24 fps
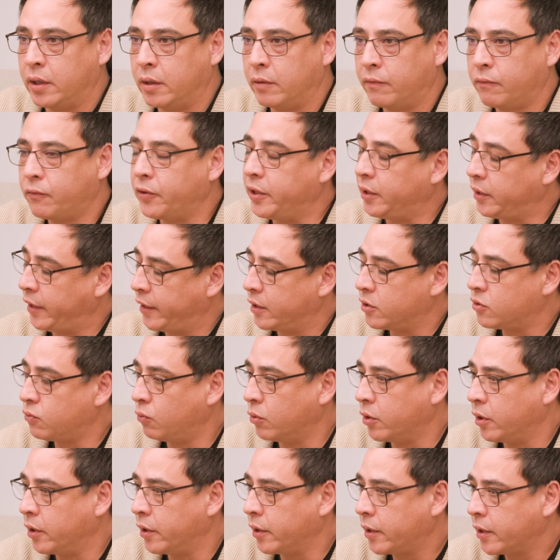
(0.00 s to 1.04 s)
freelance
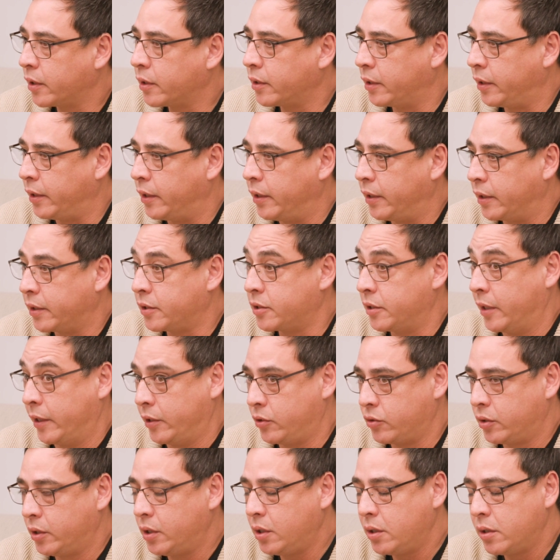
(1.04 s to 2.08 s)
work, et
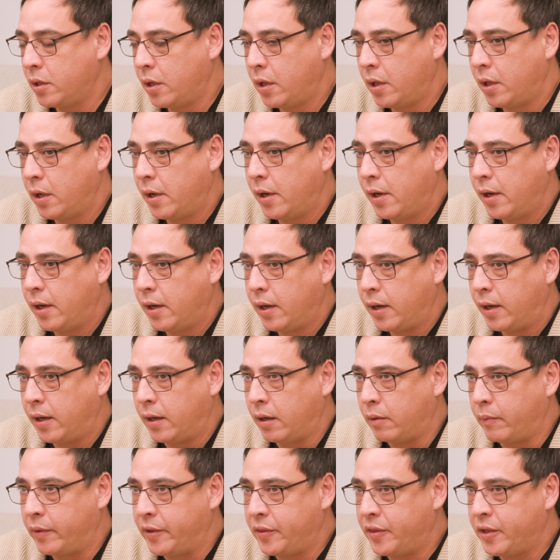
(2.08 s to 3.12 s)
cetera.
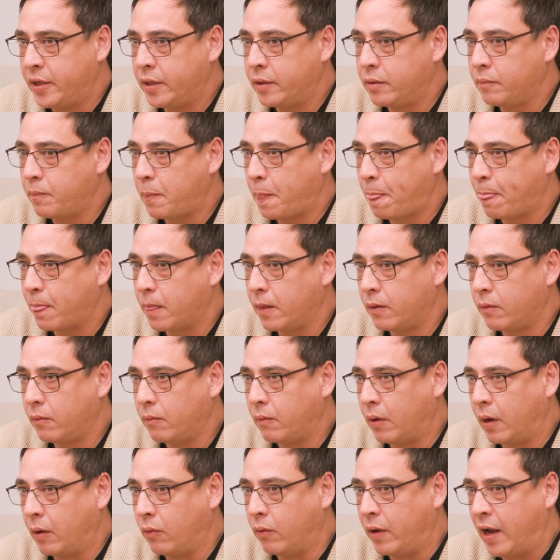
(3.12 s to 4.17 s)
And then
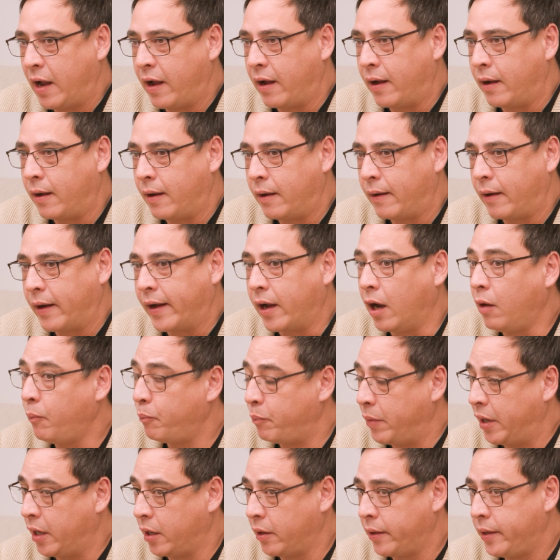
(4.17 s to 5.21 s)
I got
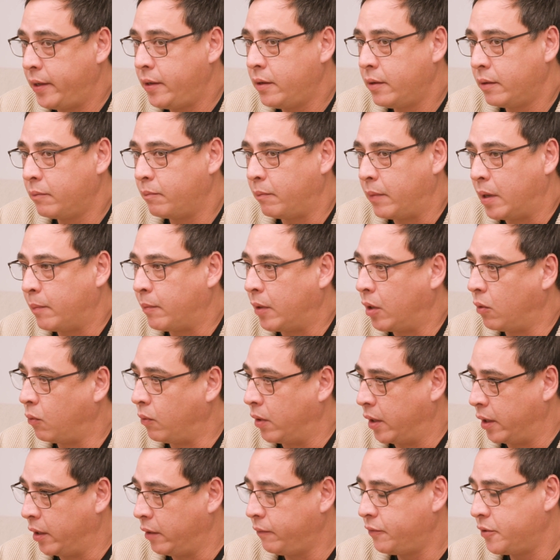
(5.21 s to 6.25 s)
married, met my
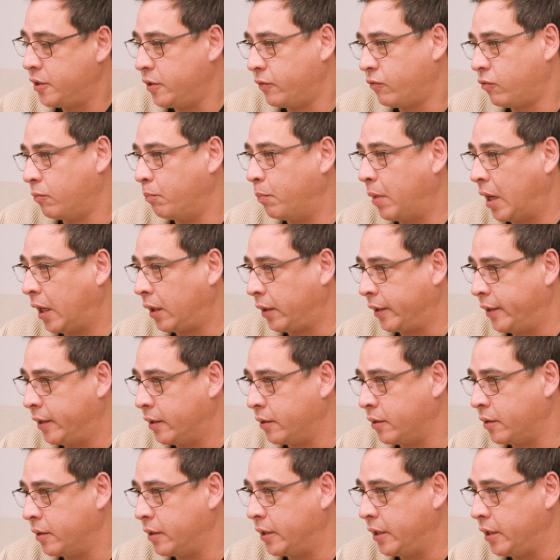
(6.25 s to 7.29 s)
wife. She's from Bali,
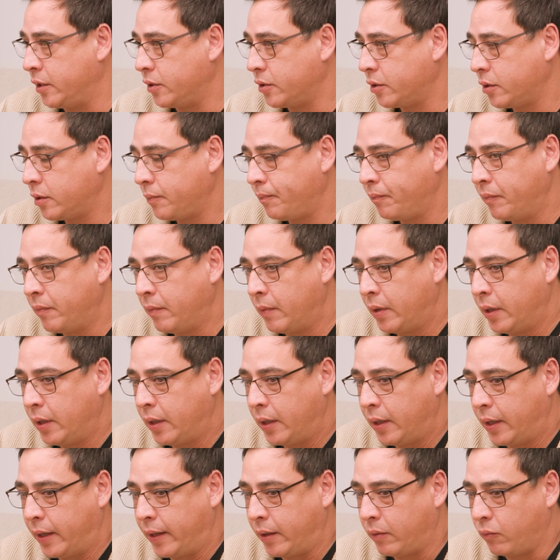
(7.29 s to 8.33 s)
Indonesia. Mm-hmm.
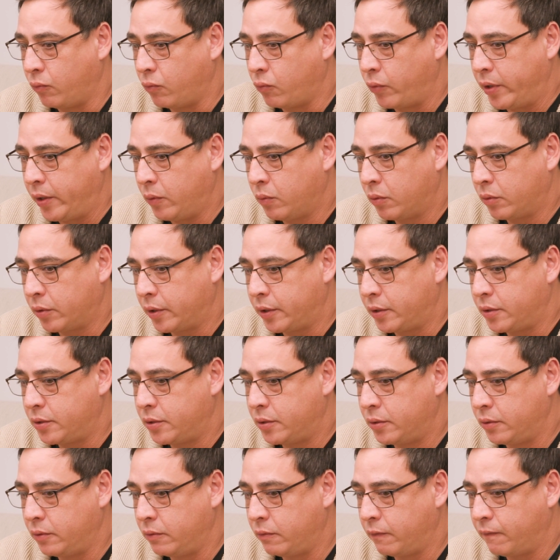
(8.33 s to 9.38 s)
And we wanted
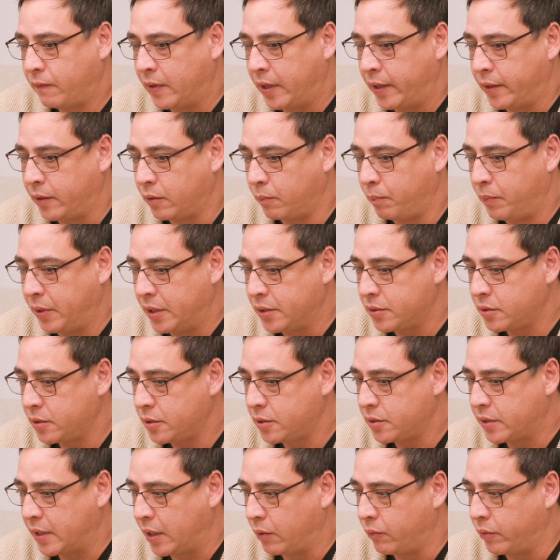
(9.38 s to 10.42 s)
to find a
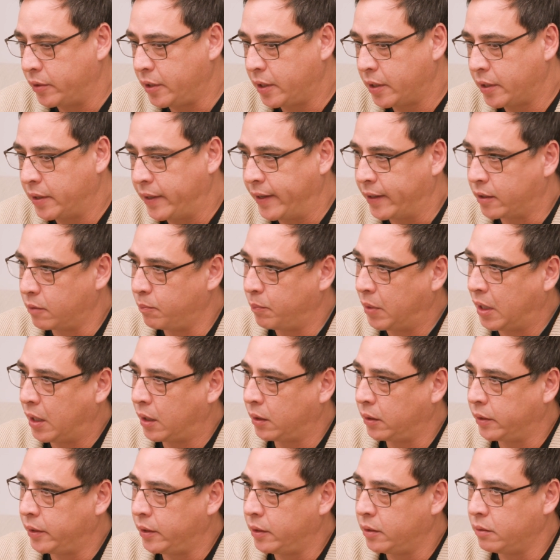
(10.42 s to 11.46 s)
business that would connect
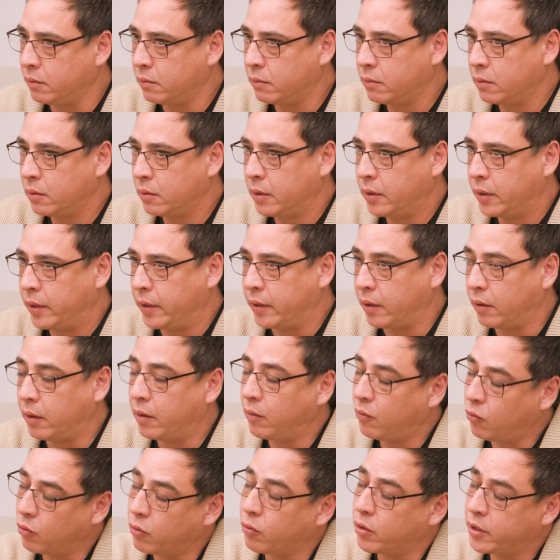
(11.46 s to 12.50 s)
Bali and
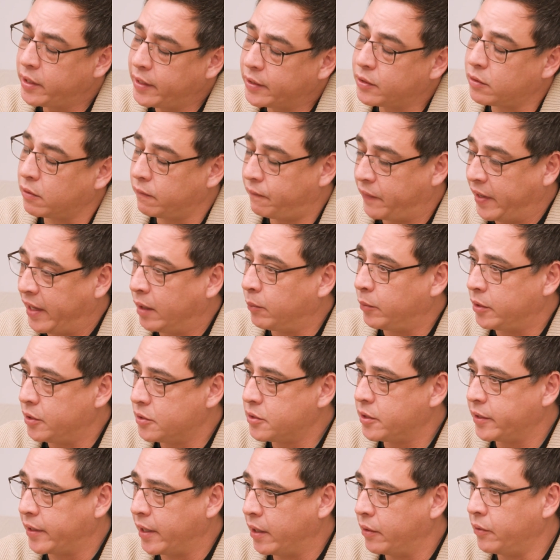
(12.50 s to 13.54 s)
we'll connect our families
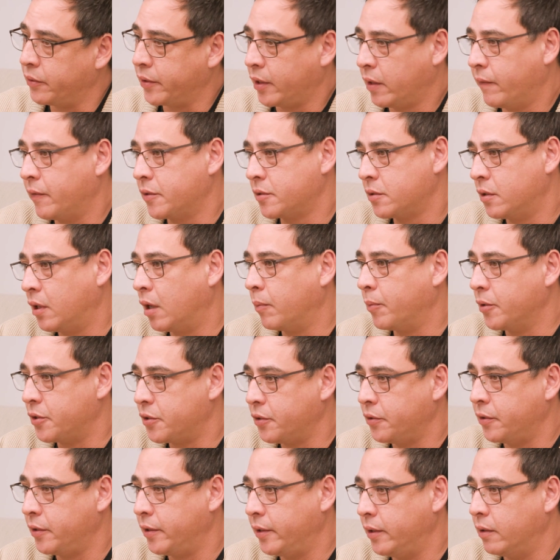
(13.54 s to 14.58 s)
together and give us an
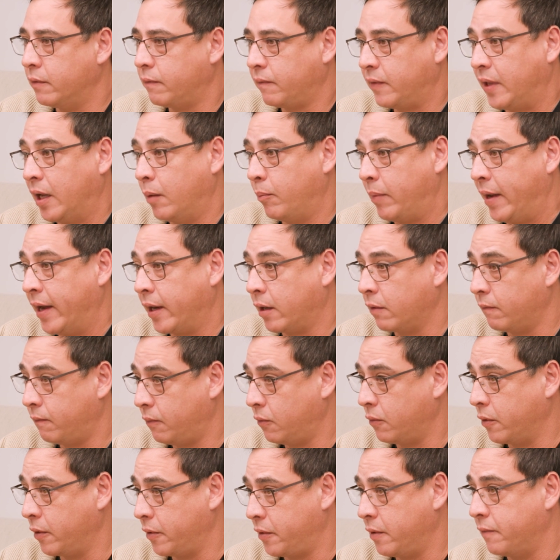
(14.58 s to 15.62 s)
opportunity to fly back and
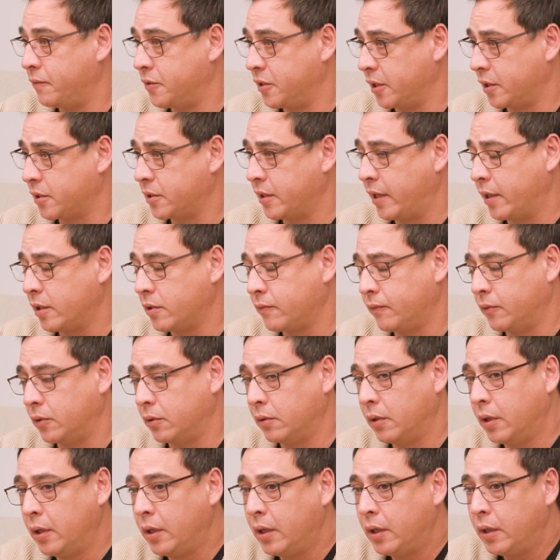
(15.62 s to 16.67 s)
forth if
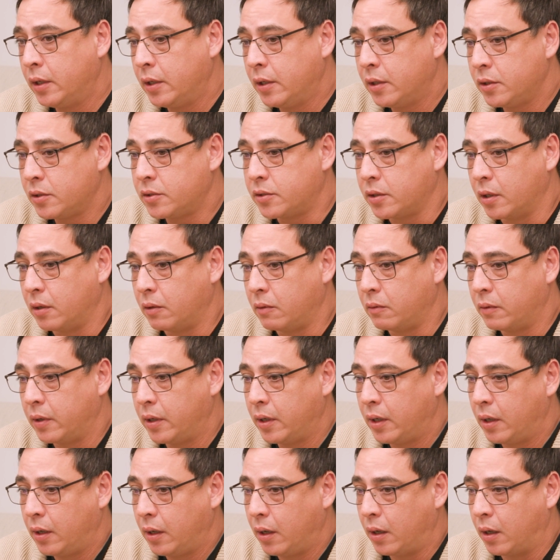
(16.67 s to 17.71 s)
successful. Uh-huh. So
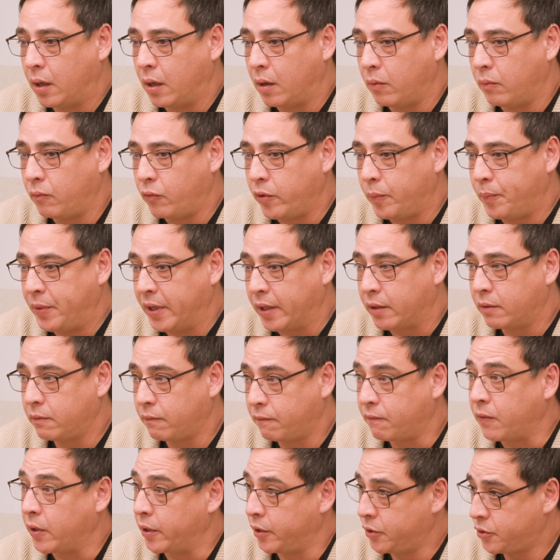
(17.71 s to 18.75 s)
we picked
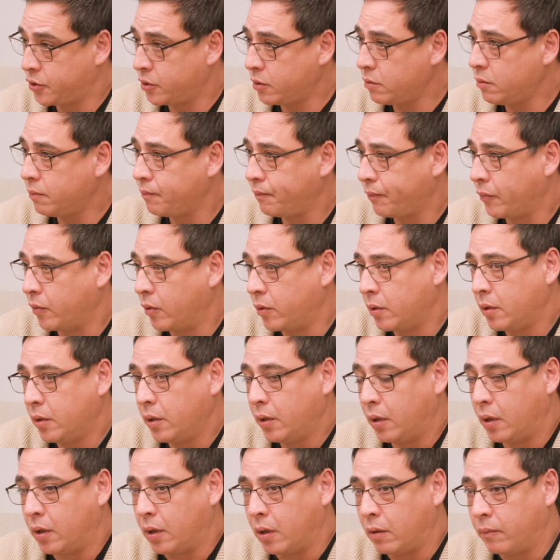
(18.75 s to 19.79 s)
furniture.
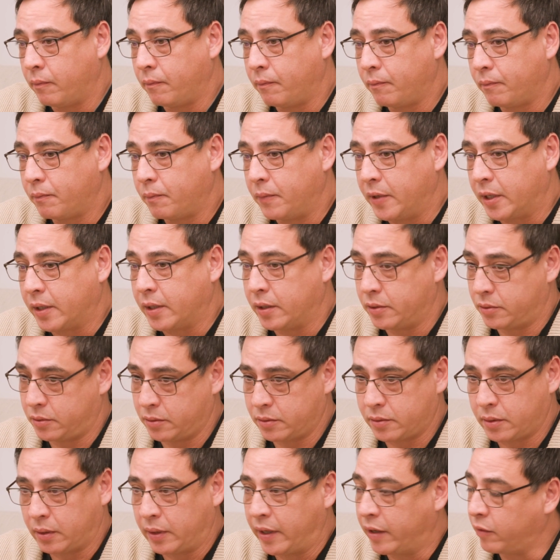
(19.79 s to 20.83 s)
Because
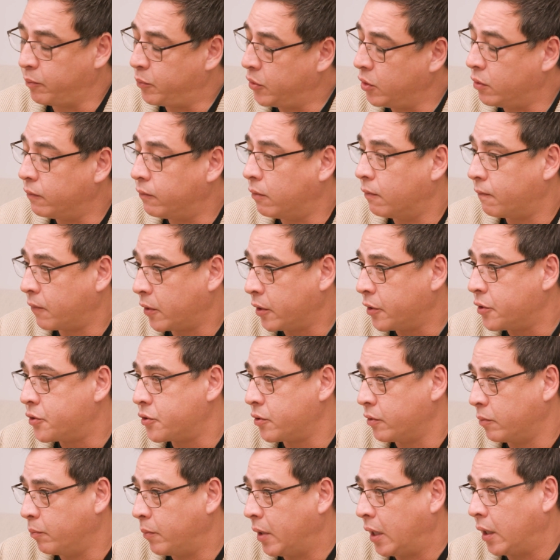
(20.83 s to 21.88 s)
there's a lot of beautiful
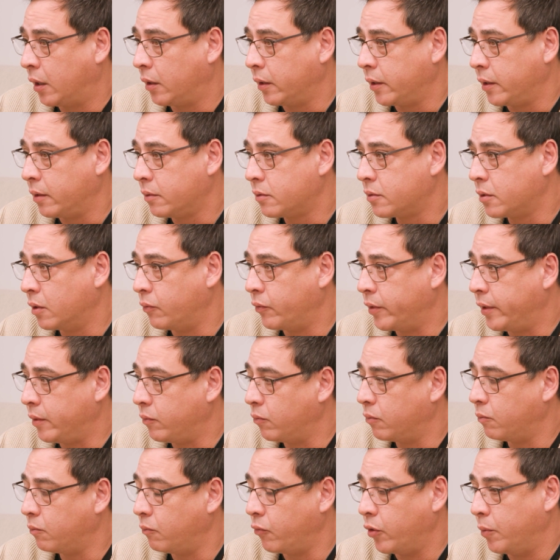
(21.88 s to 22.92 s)
furniture in Bali. So we
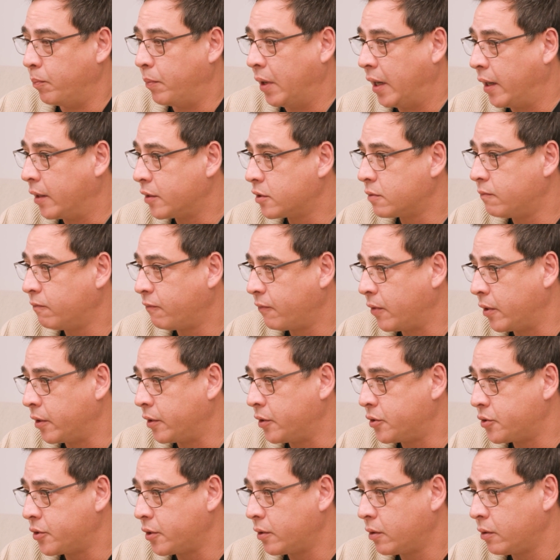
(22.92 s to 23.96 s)
bought some
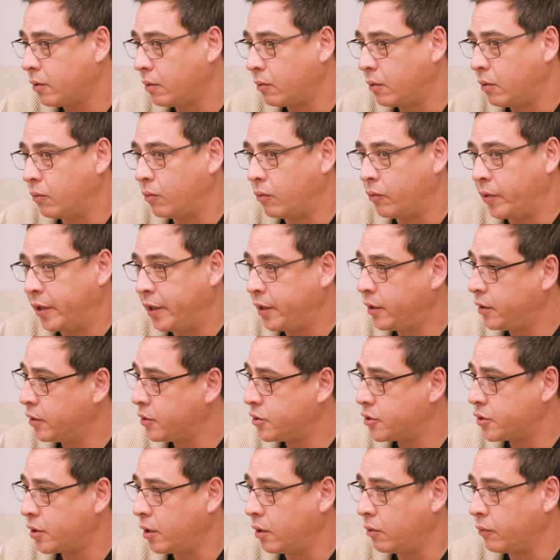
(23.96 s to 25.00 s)
furniture, rented a
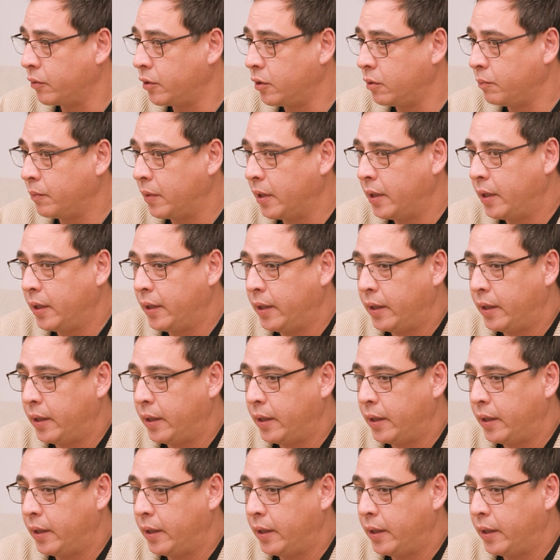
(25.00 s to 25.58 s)
showroom,